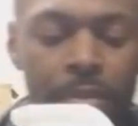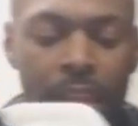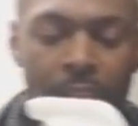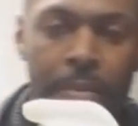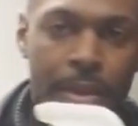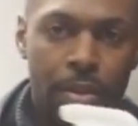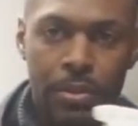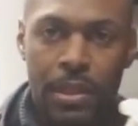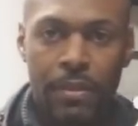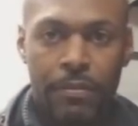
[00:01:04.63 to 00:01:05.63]
I've been
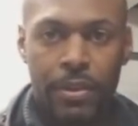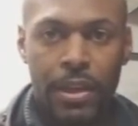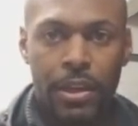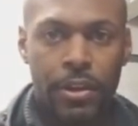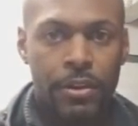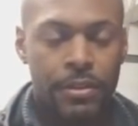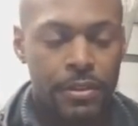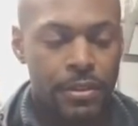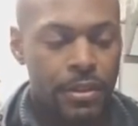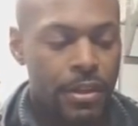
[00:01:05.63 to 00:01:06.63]
using it for
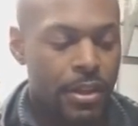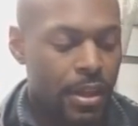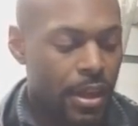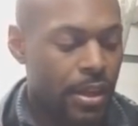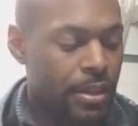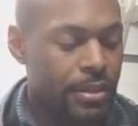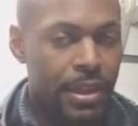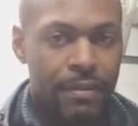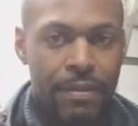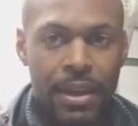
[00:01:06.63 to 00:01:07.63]
years. It is
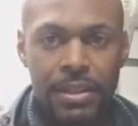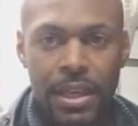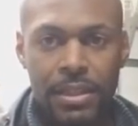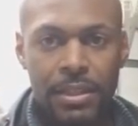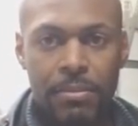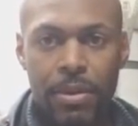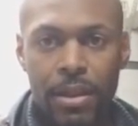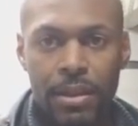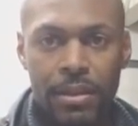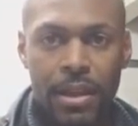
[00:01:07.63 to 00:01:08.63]
a fantastic
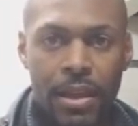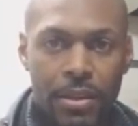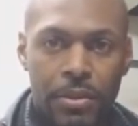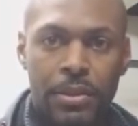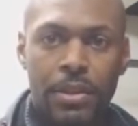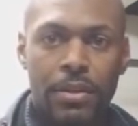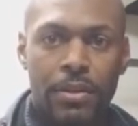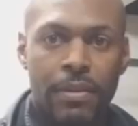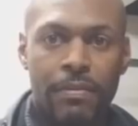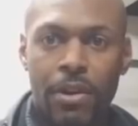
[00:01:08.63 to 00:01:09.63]
product. I use it
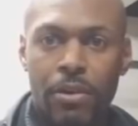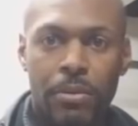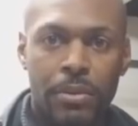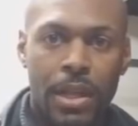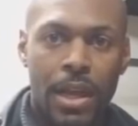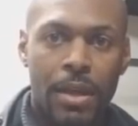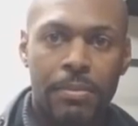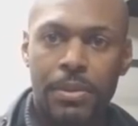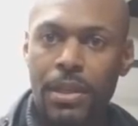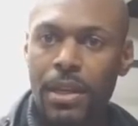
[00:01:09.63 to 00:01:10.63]
on convertible
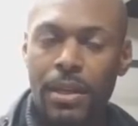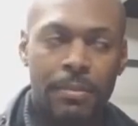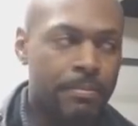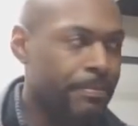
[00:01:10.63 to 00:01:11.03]
tops, um,